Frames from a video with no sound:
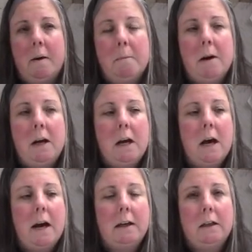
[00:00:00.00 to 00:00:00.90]

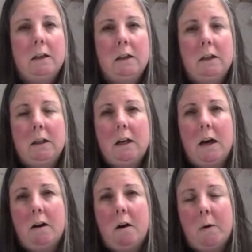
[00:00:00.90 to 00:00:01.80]
not
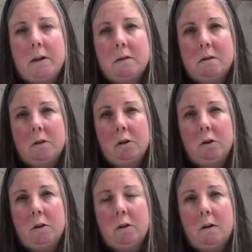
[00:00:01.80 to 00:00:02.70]
always
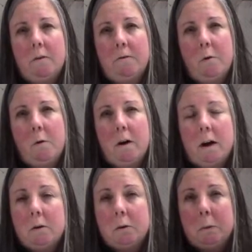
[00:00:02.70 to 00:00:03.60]
good for
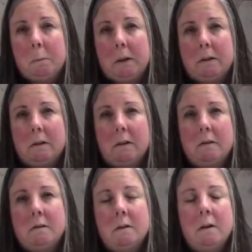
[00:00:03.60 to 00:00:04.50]
heirloom
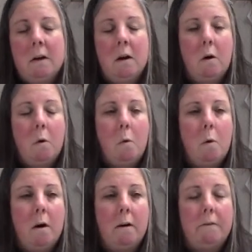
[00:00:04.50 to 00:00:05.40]
pieces
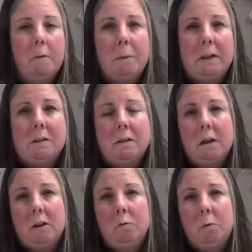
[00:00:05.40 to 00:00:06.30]
or for pieces
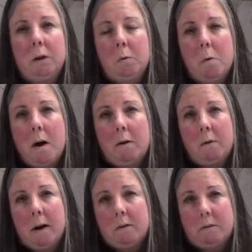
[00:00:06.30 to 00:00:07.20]
that you really want
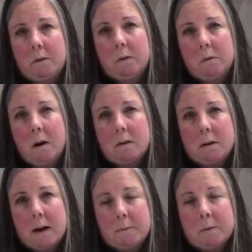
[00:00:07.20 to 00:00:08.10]
around for a long
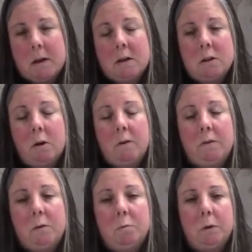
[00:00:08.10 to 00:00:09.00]
time. So if
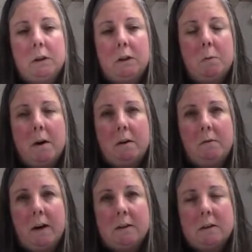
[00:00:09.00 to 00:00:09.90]
you really want to
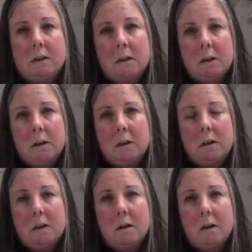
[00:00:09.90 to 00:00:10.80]
invest
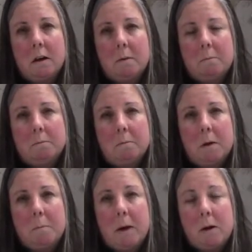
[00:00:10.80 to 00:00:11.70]
in
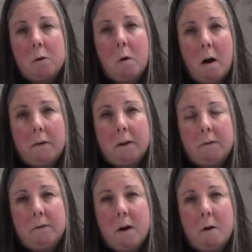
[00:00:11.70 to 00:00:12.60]
a better quality
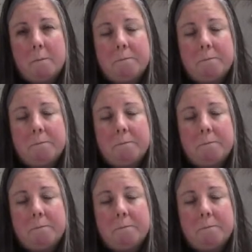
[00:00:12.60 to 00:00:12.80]
foam,